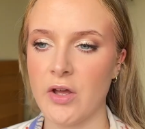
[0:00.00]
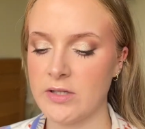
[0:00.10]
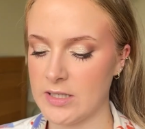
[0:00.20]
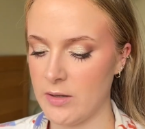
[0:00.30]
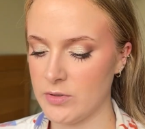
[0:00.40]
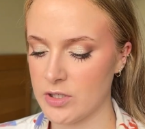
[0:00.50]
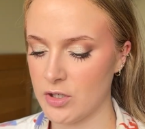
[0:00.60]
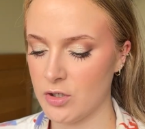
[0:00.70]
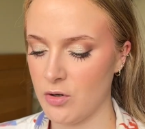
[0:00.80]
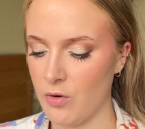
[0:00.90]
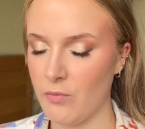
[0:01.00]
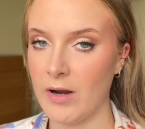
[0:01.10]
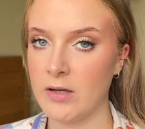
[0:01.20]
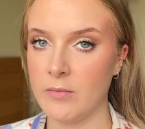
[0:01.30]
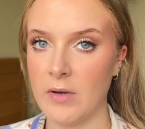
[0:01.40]
today we're just going to do a
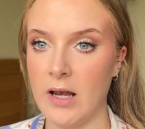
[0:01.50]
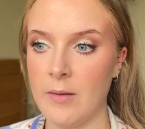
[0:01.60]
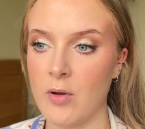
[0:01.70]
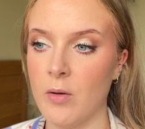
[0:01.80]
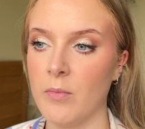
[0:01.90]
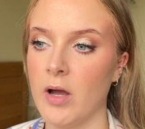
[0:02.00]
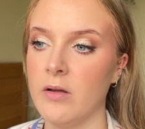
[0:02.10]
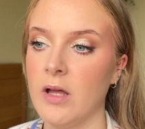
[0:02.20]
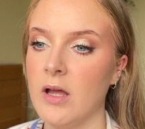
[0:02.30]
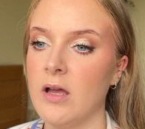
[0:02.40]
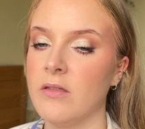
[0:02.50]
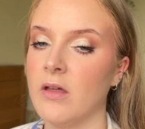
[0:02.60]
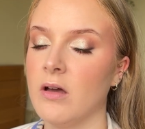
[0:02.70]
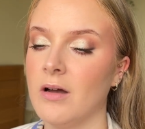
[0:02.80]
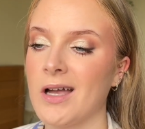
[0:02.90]
random lip combo
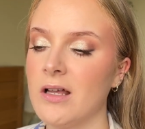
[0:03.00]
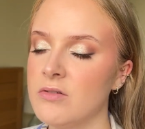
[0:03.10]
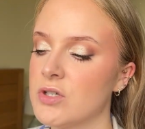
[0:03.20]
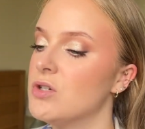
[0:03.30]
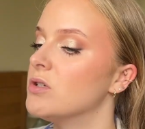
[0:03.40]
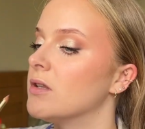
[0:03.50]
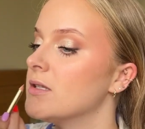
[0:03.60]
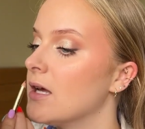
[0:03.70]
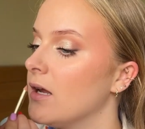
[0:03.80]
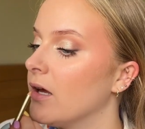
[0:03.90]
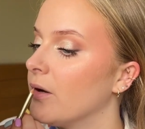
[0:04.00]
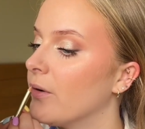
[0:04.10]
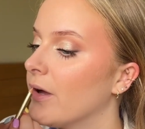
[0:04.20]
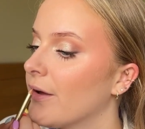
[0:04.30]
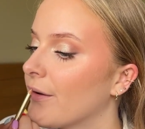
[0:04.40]
that I kind of just use on the daily anyway.